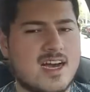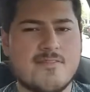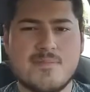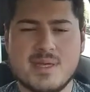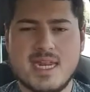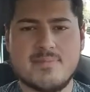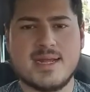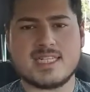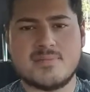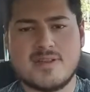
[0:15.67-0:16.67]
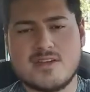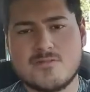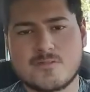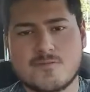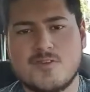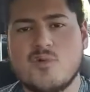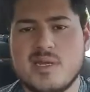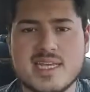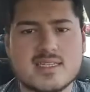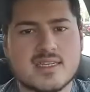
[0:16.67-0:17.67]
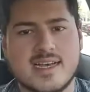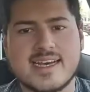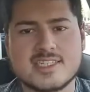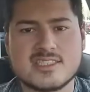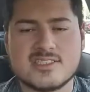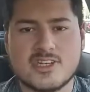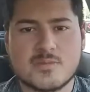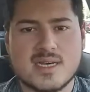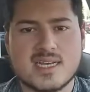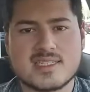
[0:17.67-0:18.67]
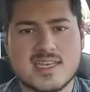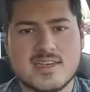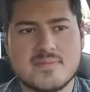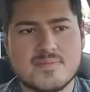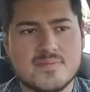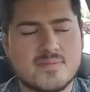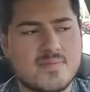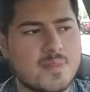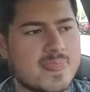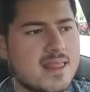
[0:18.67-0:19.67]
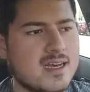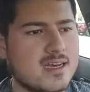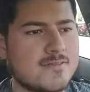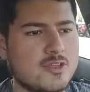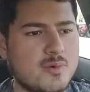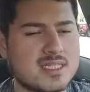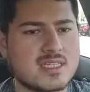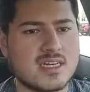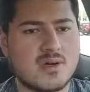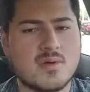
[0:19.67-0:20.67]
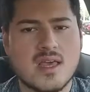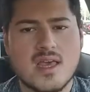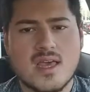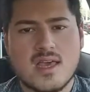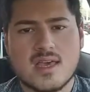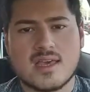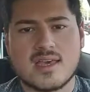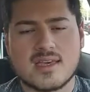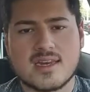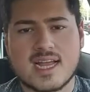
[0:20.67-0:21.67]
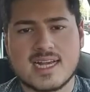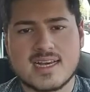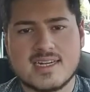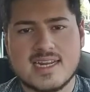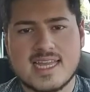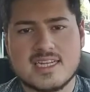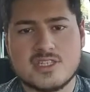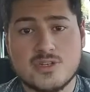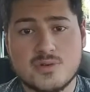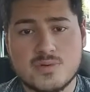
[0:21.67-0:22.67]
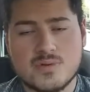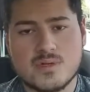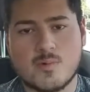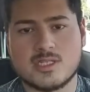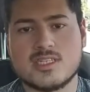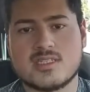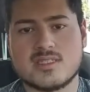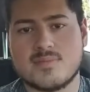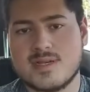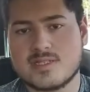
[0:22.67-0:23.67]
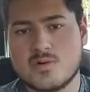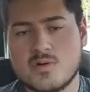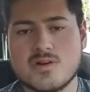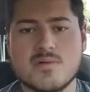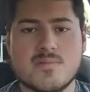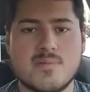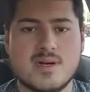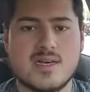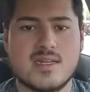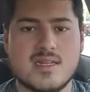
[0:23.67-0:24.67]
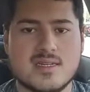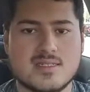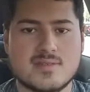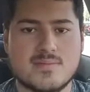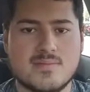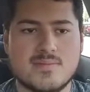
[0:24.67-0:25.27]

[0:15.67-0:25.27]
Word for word: I've been meaning to make this video for a few weeks. I actually took my exam a few weeks ago, and I got an 82, which isn't the best score, but it's